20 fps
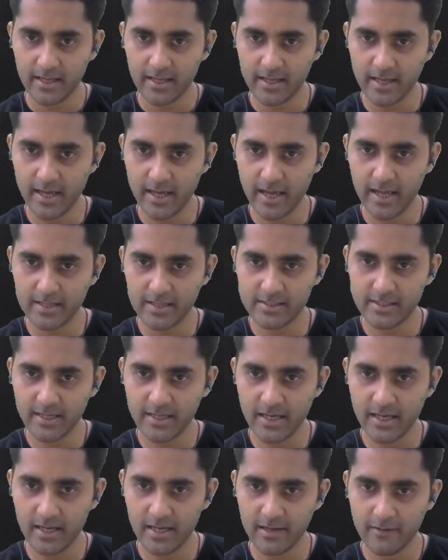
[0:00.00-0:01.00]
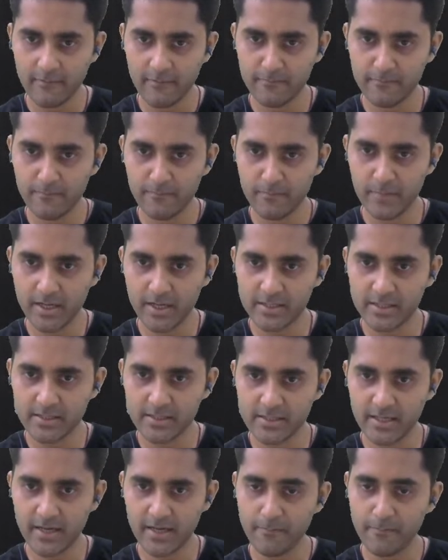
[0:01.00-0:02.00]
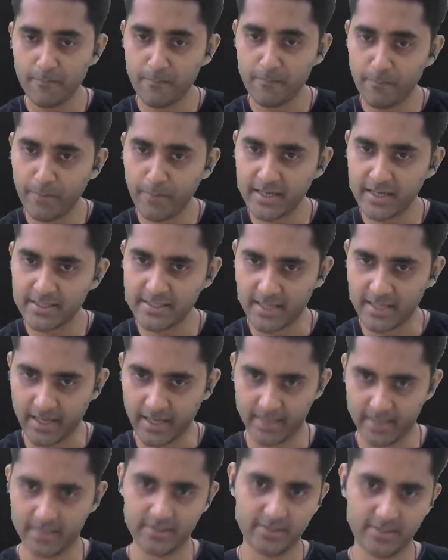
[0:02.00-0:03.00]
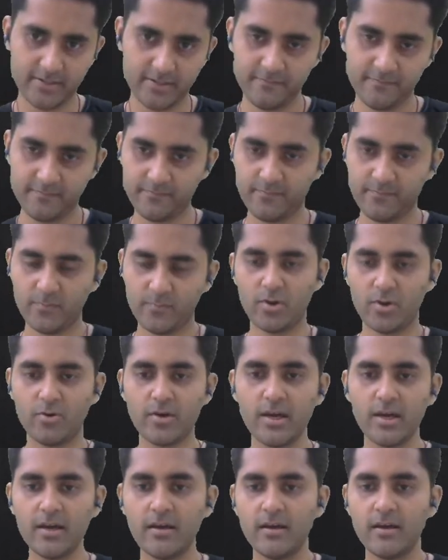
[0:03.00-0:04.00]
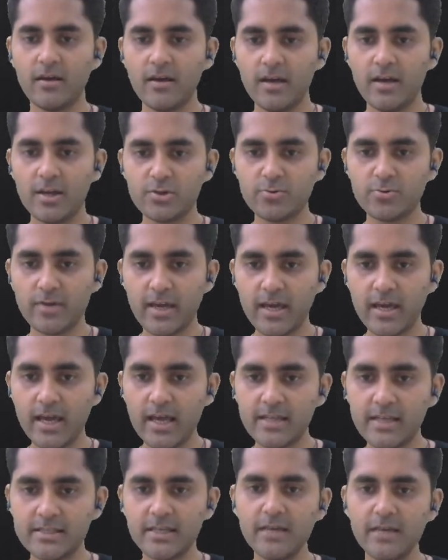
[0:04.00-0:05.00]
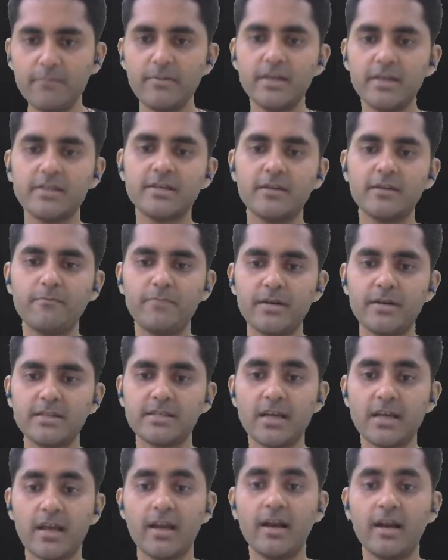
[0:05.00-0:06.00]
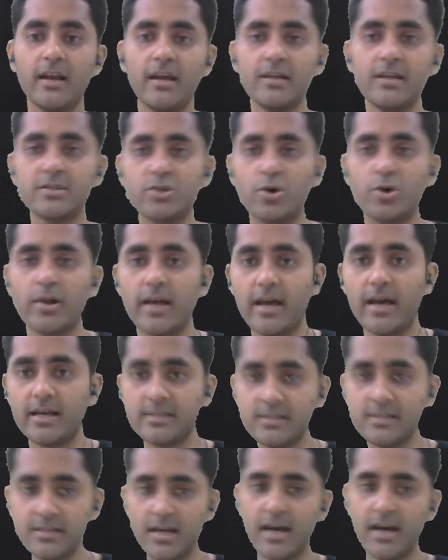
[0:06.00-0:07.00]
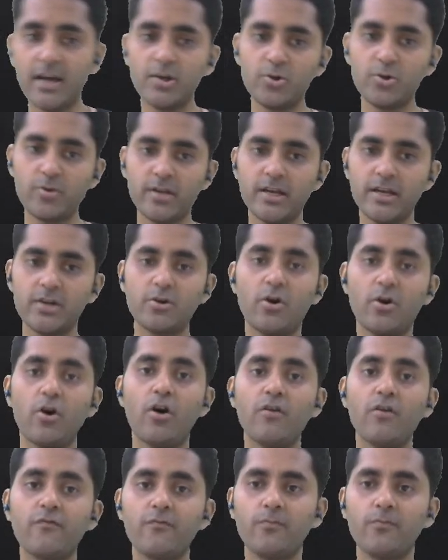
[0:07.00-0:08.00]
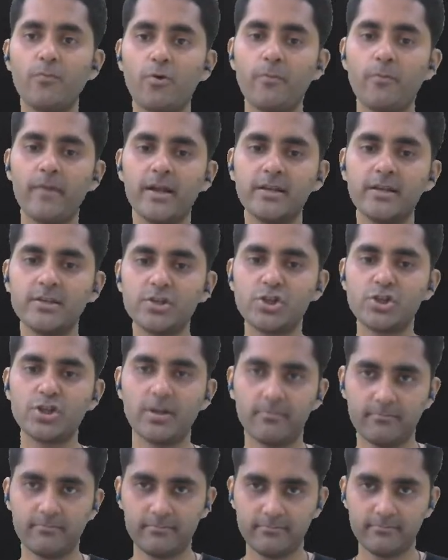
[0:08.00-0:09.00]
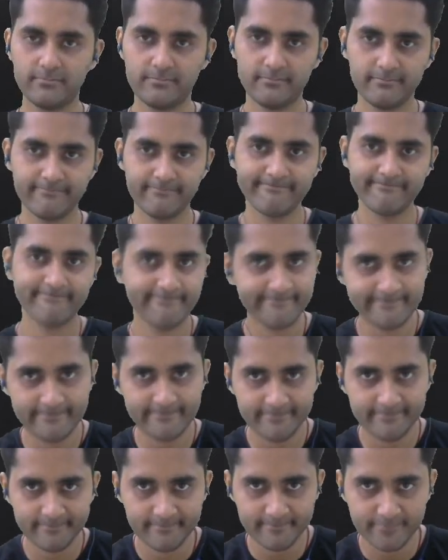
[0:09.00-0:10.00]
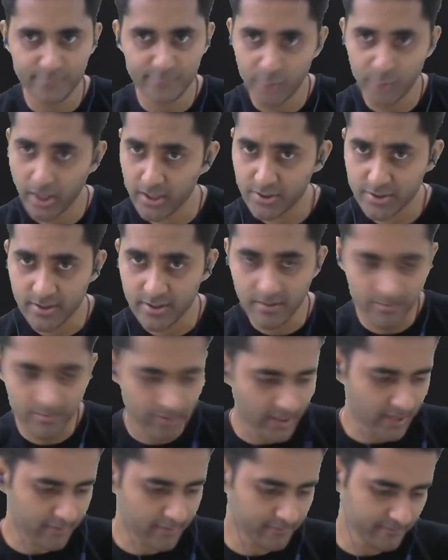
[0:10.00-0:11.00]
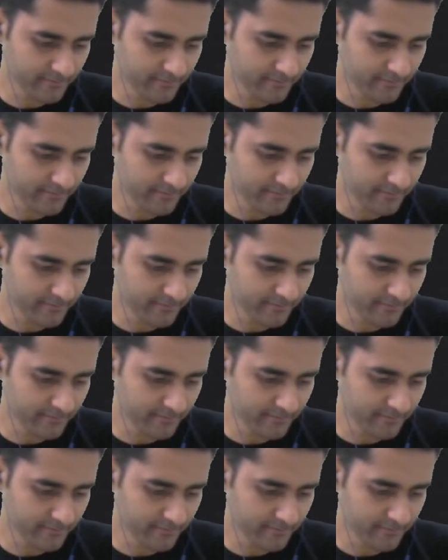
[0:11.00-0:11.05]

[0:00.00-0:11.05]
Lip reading: kg meter per second. Okay, so kg meter per second is your SI unit of momentum, right? Here,